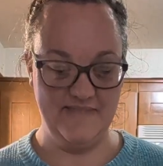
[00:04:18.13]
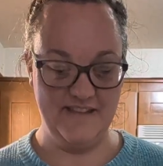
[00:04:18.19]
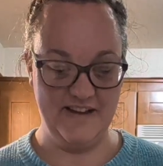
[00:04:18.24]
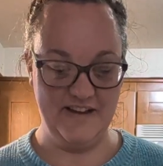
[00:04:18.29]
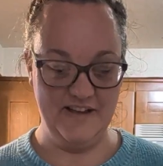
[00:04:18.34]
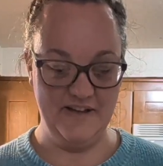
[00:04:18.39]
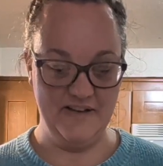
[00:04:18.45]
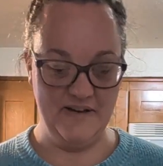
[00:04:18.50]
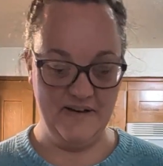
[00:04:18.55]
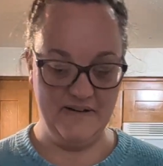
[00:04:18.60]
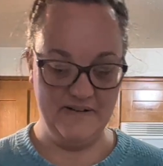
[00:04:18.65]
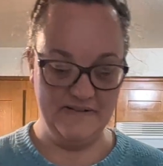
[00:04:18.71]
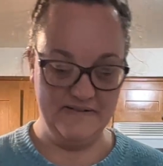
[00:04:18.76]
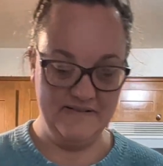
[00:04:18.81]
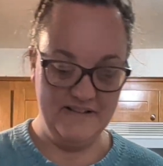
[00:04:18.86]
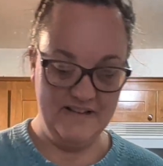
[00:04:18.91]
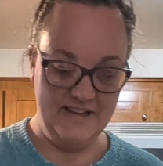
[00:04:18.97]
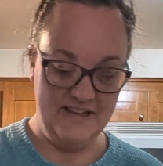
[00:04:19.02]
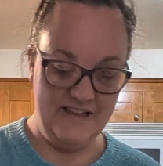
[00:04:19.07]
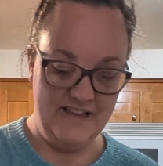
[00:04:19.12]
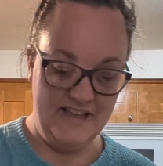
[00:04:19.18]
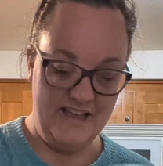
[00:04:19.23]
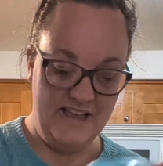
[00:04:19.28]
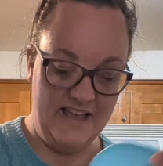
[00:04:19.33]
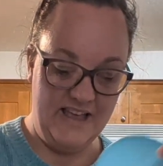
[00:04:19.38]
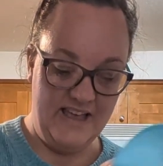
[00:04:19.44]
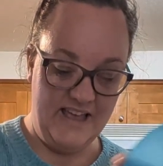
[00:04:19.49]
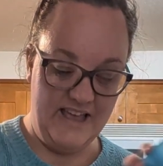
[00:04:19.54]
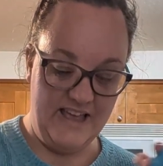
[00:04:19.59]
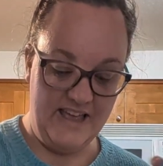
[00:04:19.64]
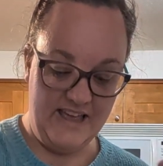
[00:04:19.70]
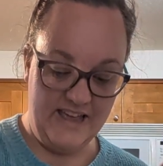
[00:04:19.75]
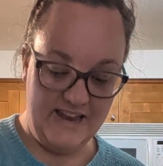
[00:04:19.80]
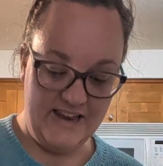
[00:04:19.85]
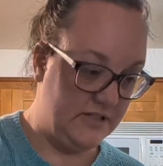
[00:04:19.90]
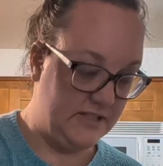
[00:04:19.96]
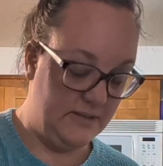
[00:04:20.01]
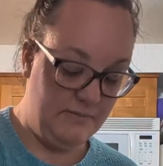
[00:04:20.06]
There you go.
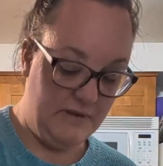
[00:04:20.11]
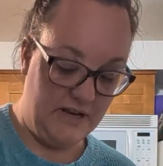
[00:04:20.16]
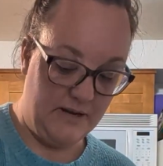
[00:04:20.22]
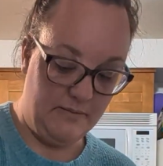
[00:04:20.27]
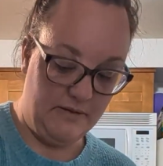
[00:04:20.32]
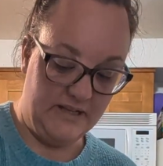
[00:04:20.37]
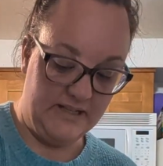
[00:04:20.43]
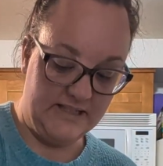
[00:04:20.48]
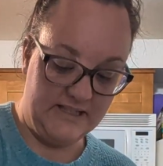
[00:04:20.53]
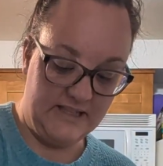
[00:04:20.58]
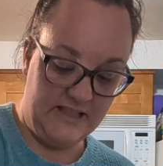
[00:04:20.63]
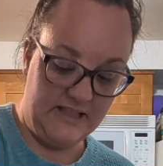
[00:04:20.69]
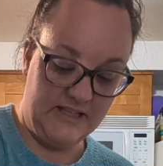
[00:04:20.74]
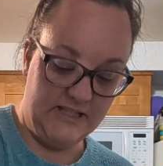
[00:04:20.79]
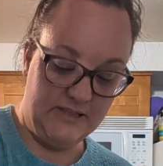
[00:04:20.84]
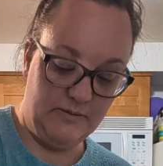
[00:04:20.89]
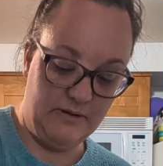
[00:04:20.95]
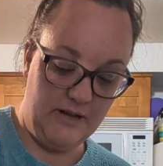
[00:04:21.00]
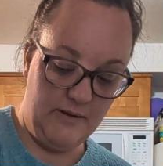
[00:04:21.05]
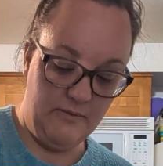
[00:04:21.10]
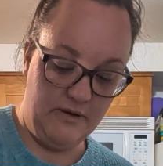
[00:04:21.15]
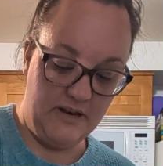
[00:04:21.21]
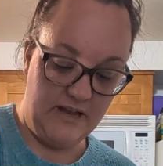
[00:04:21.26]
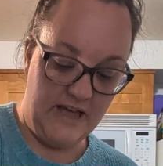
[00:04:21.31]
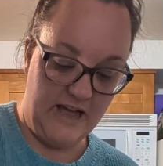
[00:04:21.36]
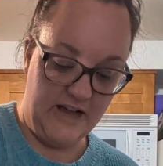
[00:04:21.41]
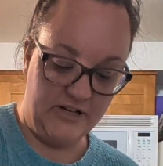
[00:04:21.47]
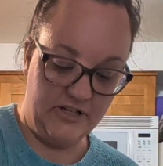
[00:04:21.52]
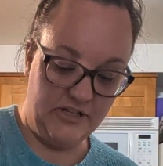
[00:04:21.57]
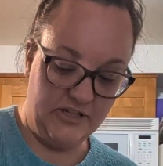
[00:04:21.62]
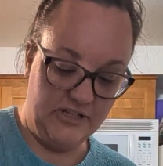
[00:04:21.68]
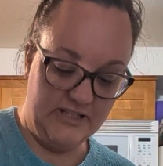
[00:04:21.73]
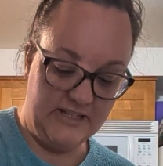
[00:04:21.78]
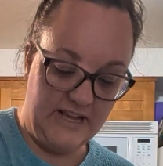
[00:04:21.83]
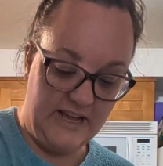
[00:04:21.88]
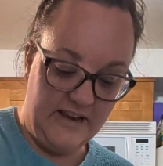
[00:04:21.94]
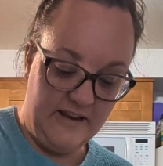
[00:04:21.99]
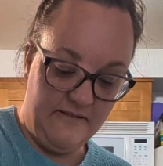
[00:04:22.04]
And just a minute, please. This one I'm gonna actually just
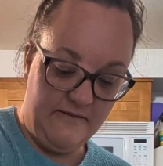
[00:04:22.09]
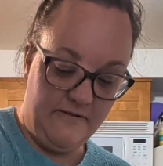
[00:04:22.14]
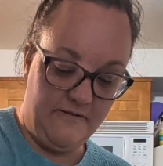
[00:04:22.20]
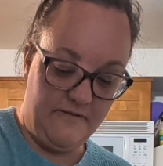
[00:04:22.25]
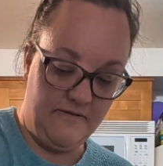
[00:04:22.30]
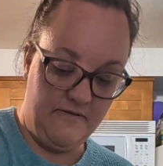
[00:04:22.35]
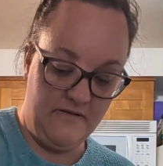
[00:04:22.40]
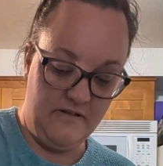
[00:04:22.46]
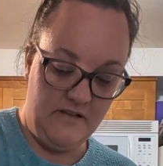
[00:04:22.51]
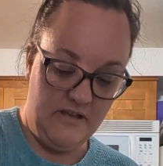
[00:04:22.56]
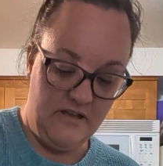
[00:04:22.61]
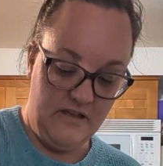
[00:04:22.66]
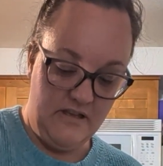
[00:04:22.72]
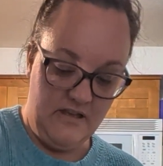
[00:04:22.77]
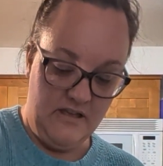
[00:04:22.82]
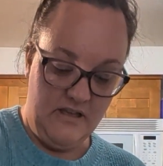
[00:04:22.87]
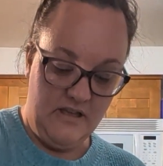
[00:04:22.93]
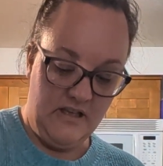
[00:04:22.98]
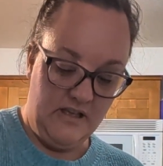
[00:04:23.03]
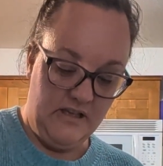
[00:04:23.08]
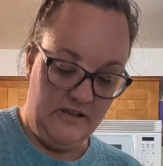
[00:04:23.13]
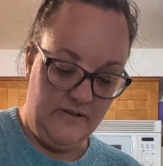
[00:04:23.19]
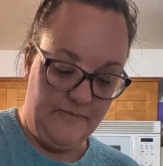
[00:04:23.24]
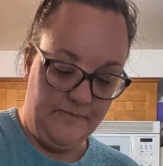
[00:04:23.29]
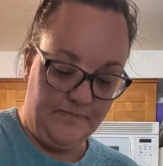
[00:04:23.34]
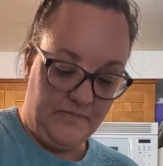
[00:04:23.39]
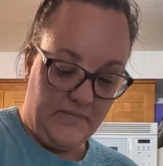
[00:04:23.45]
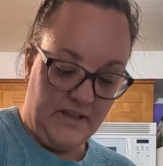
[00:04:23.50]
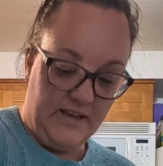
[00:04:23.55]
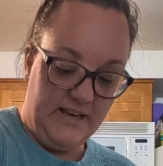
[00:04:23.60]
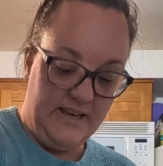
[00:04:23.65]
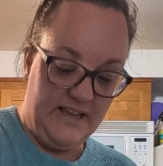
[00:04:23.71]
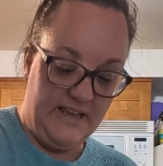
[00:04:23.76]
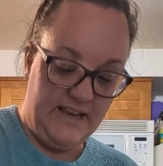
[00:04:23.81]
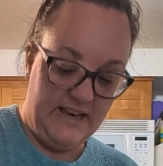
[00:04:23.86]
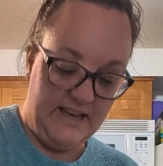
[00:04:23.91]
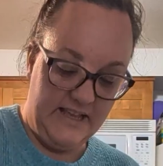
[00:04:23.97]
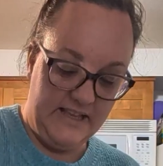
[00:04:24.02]
kind of
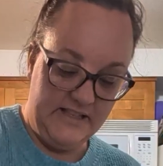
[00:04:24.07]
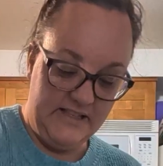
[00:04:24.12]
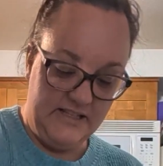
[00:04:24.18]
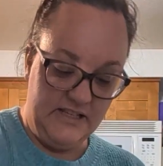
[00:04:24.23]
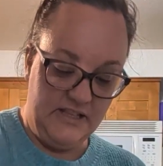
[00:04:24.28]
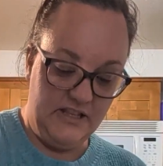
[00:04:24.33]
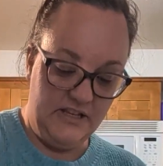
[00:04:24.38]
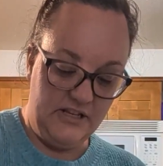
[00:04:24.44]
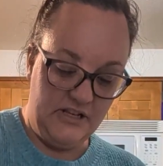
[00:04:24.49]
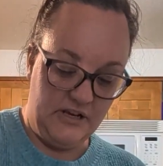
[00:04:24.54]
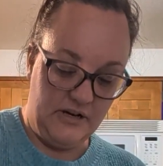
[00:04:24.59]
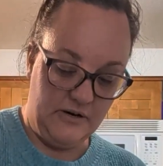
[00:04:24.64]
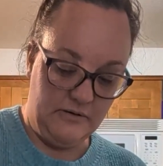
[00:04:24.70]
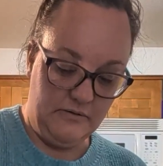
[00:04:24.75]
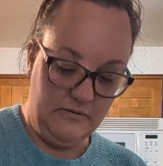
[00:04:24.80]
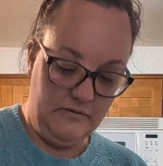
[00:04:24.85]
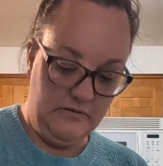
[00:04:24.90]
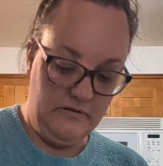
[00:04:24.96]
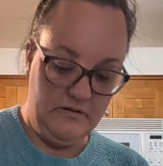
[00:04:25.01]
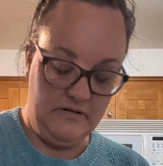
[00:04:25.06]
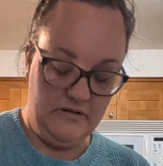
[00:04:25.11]
knead into the dough.